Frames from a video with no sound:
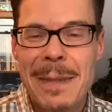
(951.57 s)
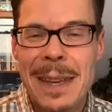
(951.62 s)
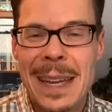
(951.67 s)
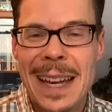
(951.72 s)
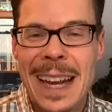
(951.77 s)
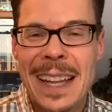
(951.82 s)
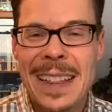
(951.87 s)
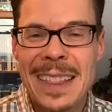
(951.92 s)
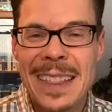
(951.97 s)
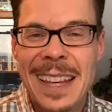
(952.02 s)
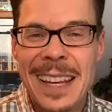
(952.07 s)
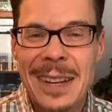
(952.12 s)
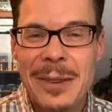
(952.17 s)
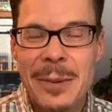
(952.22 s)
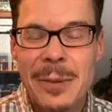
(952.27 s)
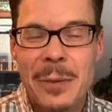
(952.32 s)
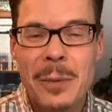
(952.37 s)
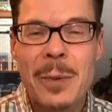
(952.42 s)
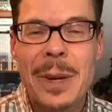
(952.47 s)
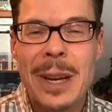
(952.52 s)
And I think
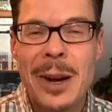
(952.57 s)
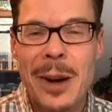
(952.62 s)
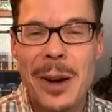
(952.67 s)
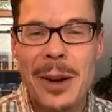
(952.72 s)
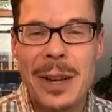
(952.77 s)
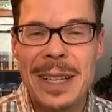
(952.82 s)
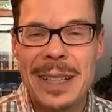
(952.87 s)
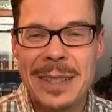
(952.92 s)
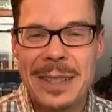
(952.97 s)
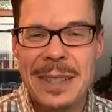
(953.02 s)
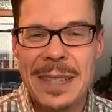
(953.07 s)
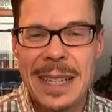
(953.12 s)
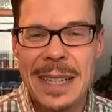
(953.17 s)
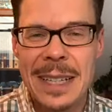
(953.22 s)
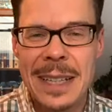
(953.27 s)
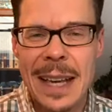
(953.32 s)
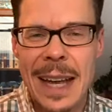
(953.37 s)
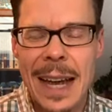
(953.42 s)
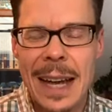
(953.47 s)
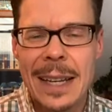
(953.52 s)
we all can see
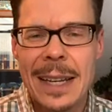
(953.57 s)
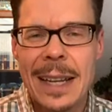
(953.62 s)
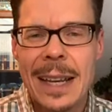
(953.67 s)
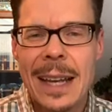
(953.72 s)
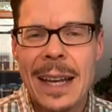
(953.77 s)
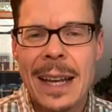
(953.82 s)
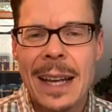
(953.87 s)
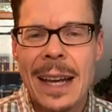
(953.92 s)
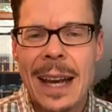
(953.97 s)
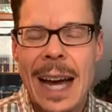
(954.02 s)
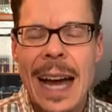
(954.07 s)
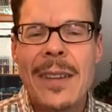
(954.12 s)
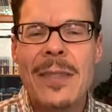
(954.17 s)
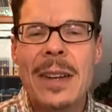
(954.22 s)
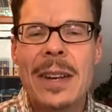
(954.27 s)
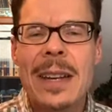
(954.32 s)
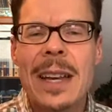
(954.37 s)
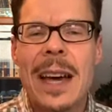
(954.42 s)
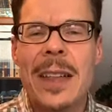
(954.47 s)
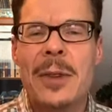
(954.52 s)
that. I have
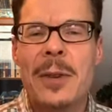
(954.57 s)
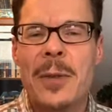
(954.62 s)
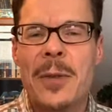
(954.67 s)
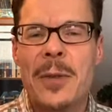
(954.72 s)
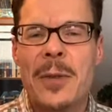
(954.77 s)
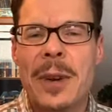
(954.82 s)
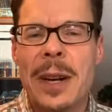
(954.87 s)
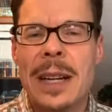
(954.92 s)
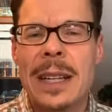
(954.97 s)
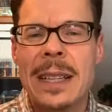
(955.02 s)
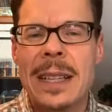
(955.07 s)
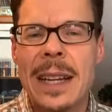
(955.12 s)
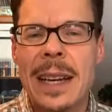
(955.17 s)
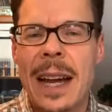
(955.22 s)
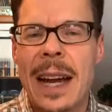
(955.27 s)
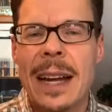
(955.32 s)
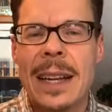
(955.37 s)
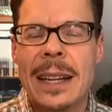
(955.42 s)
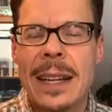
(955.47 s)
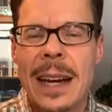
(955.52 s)
another friend that
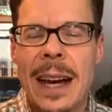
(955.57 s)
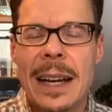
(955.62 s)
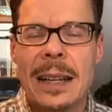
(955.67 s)
I